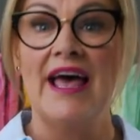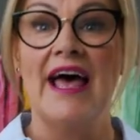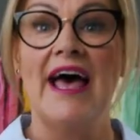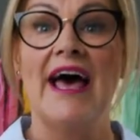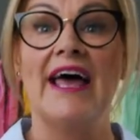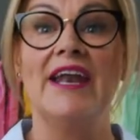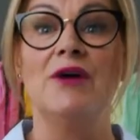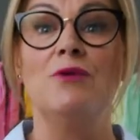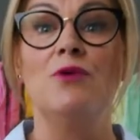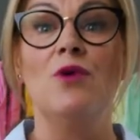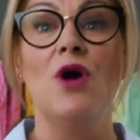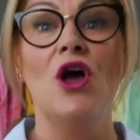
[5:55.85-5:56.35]

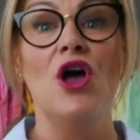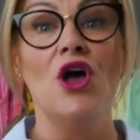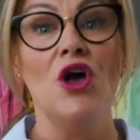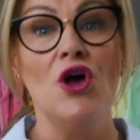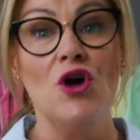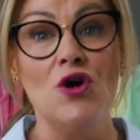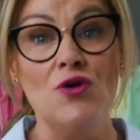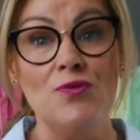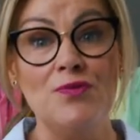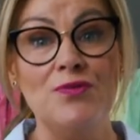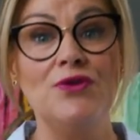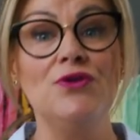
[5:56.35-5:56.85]
and it will
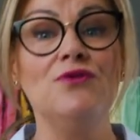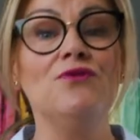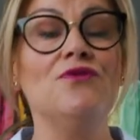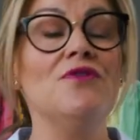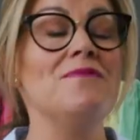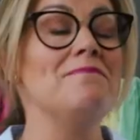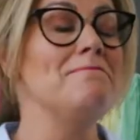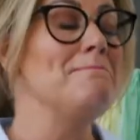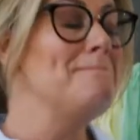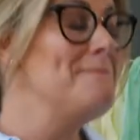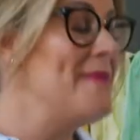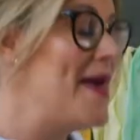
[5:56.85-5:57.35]
help you
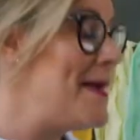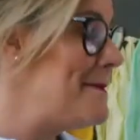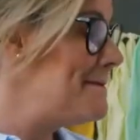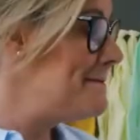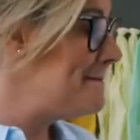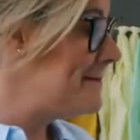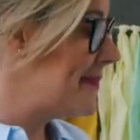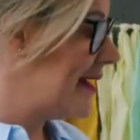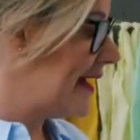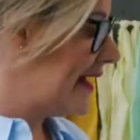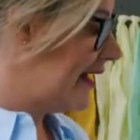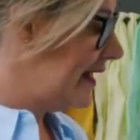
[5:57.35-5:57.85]

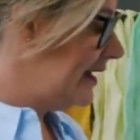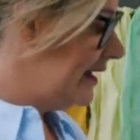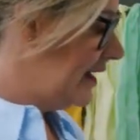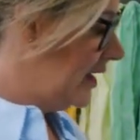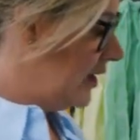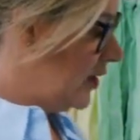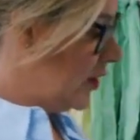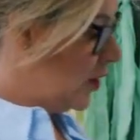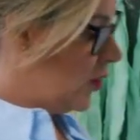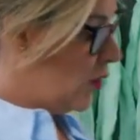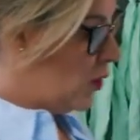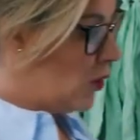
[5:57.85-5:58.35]
remember
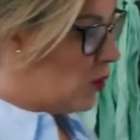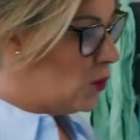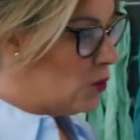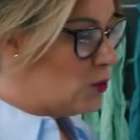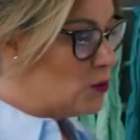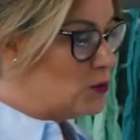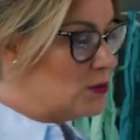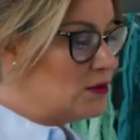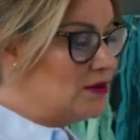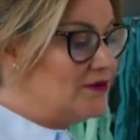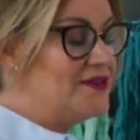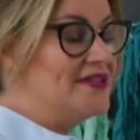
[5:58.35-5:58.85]

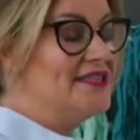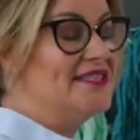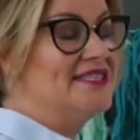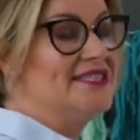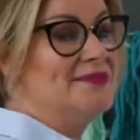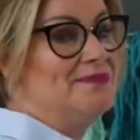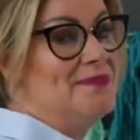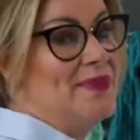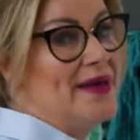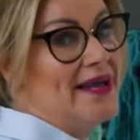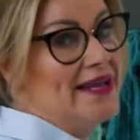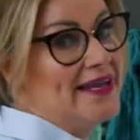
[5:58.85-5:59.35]
all of the
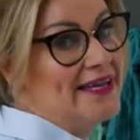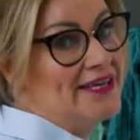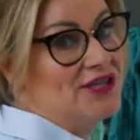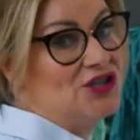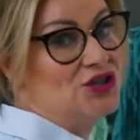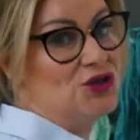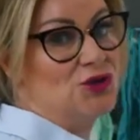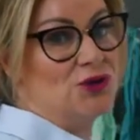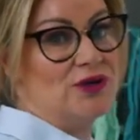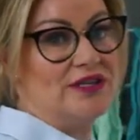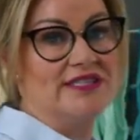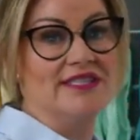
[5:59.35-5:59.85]
spelling
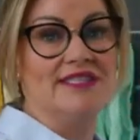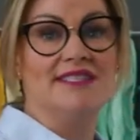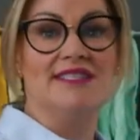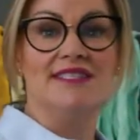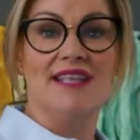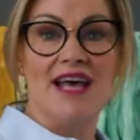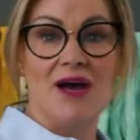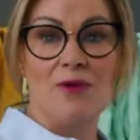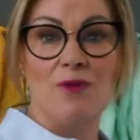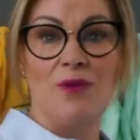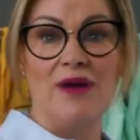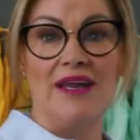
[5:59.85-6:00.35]
choices
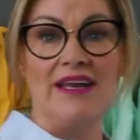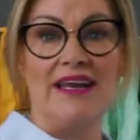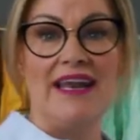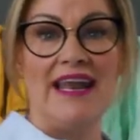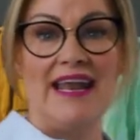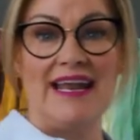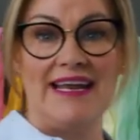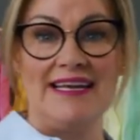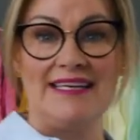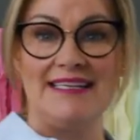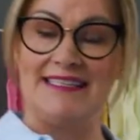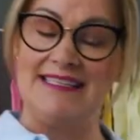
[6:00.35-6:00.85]
that we
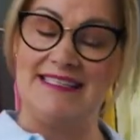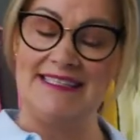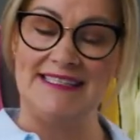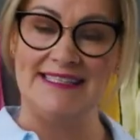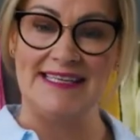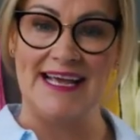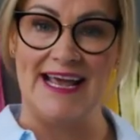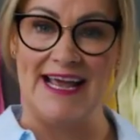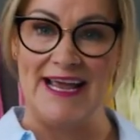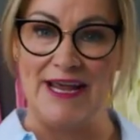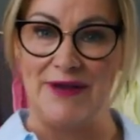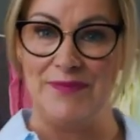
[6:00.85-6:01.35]
need to
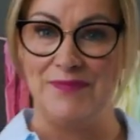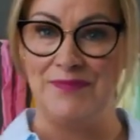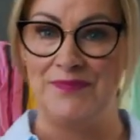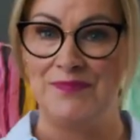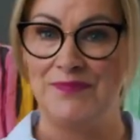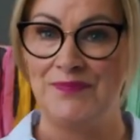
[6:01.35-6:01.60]
see.